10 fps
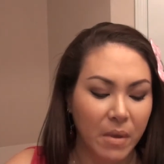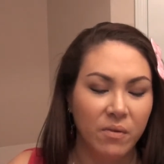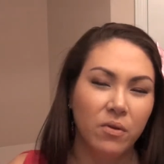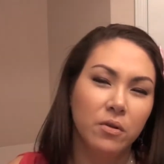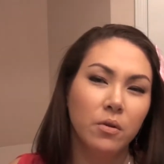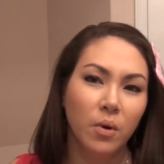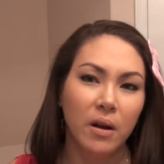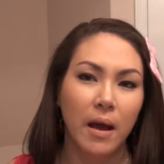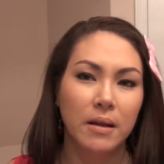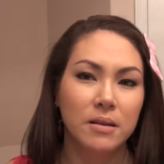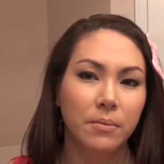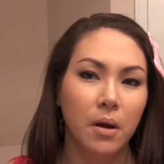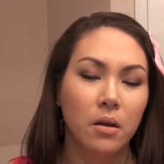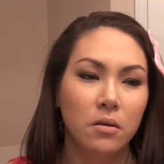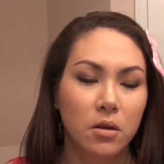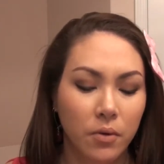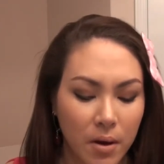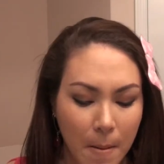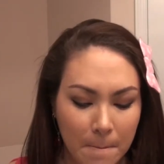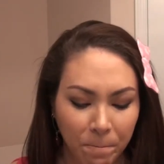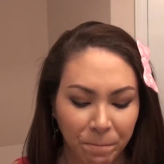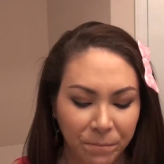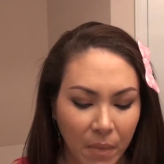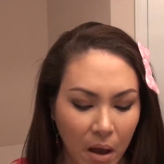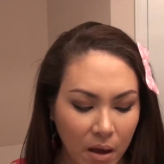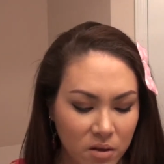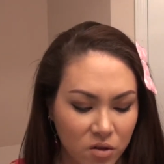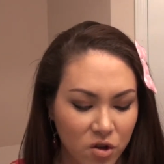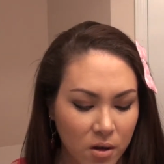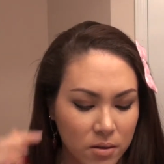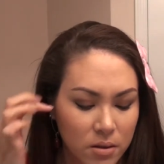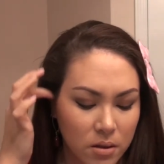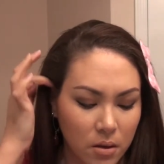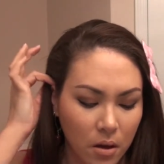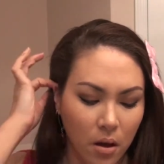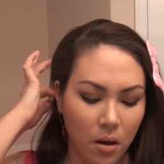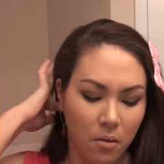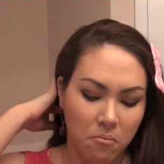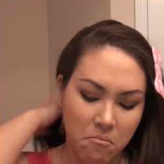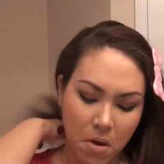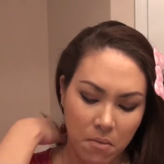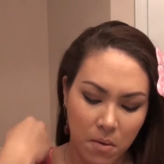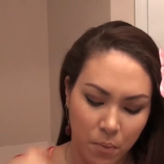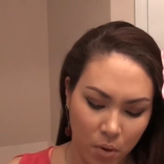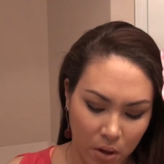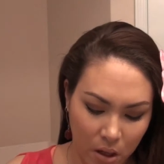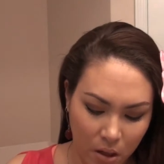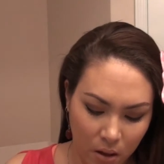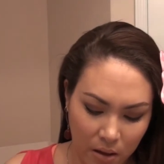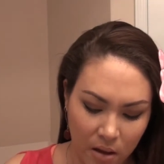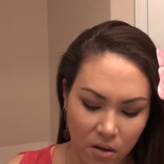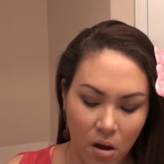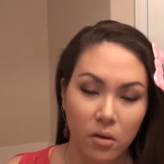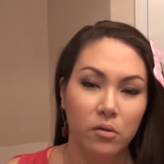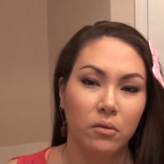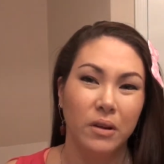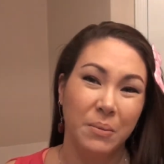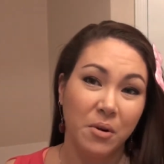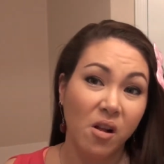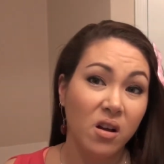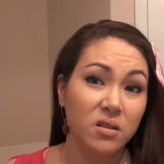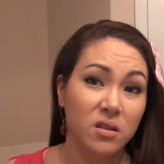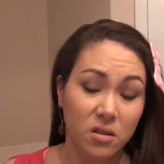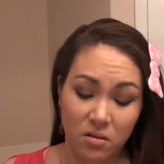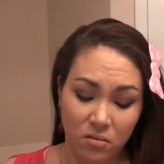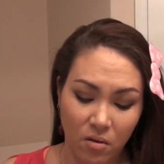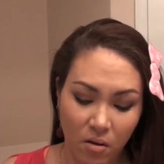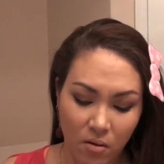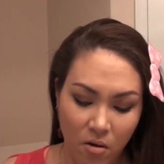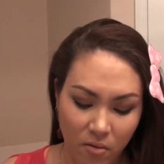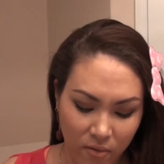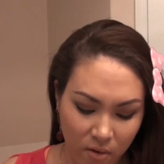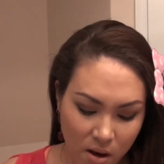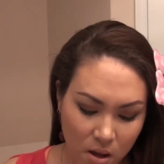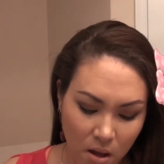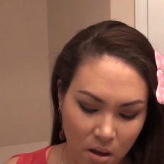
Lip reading: If you do want to add some color to it, I suggest maybe putting like a colored lip gloss over it.